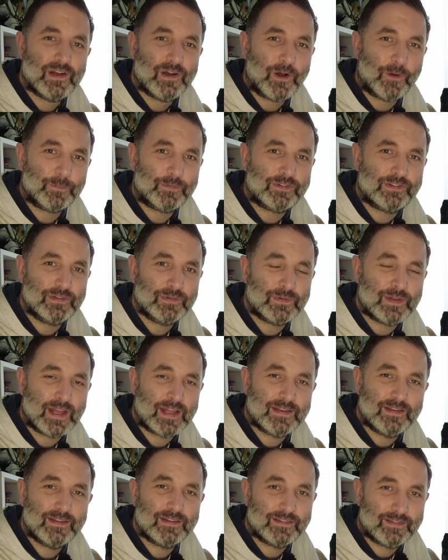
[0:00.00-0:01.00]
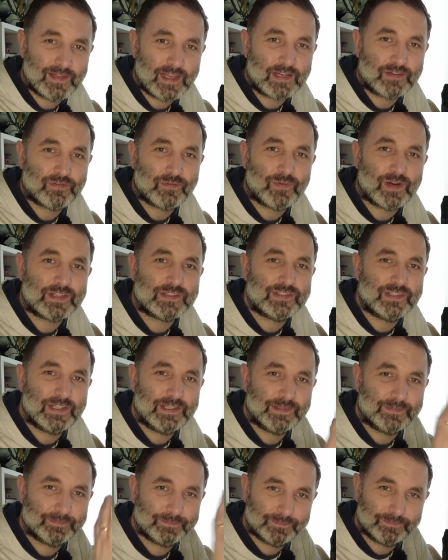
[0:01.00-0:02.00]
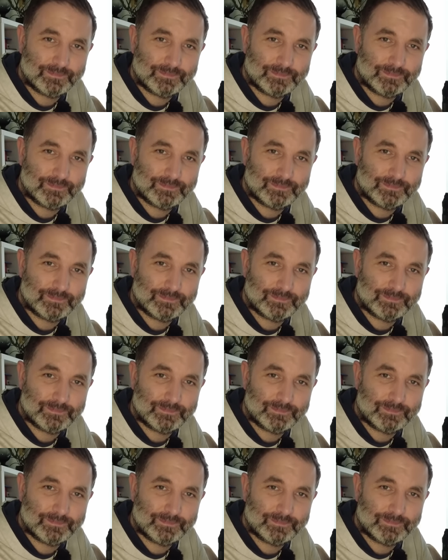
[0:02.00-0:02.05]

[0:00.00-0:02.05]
Hope to see you then. Thanks for watching.